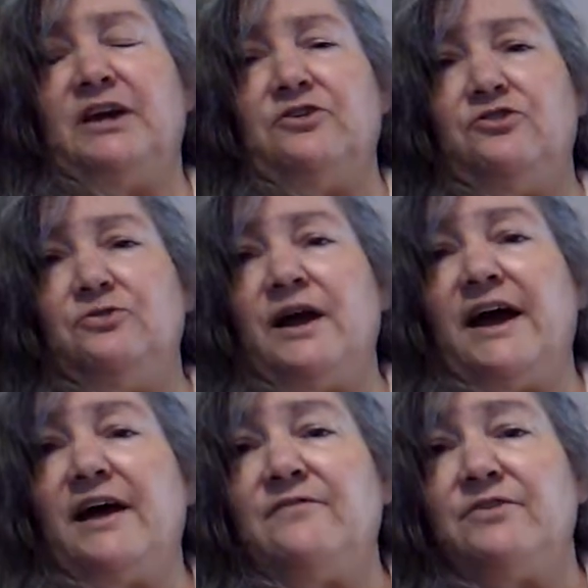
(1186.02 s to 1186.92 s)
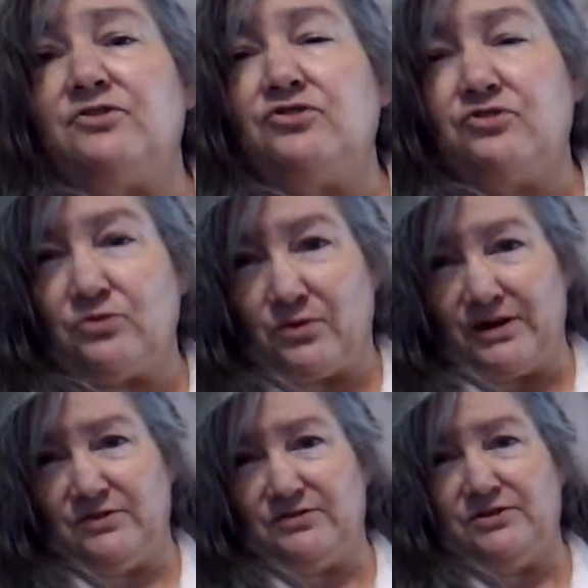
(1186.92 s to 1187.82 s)
and you have the
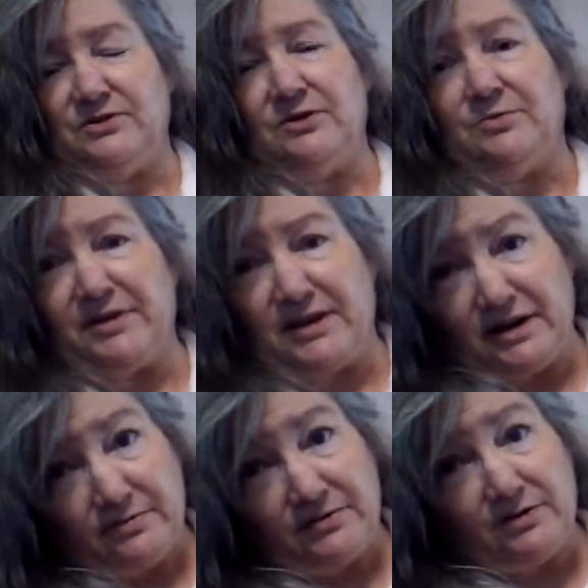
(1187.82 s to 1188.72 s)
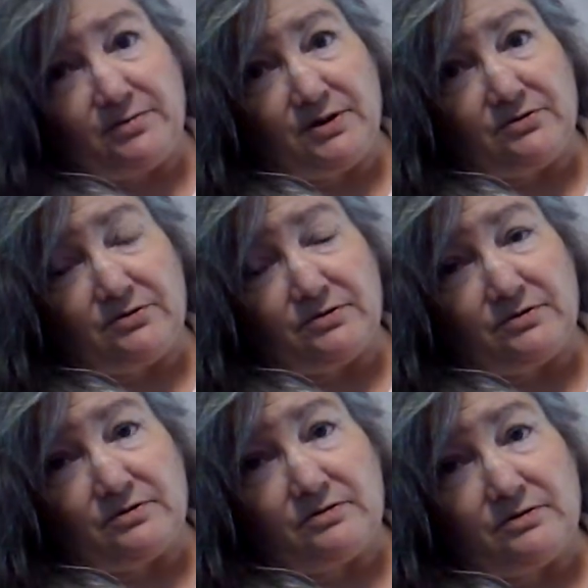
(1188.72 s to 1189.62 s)
choice to either become the abuser